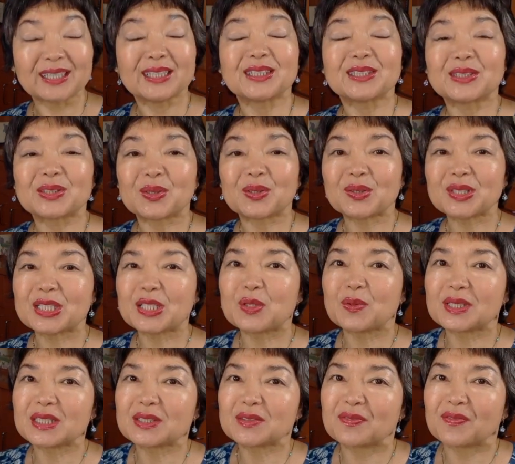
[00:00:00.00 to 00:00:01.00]
So she
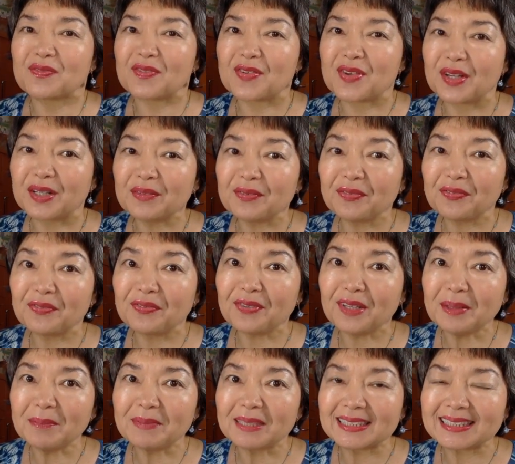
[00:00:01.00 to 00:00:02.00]
was very
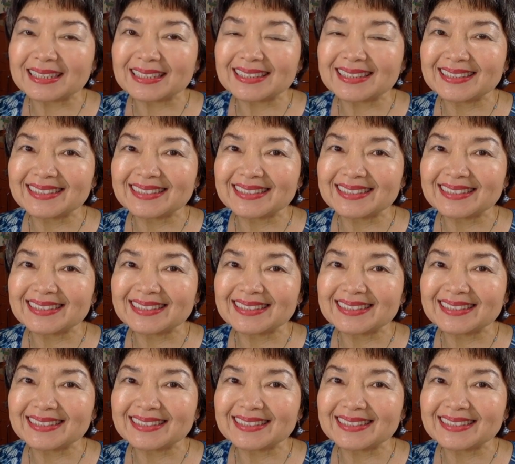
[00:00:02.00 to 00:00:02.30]
famous.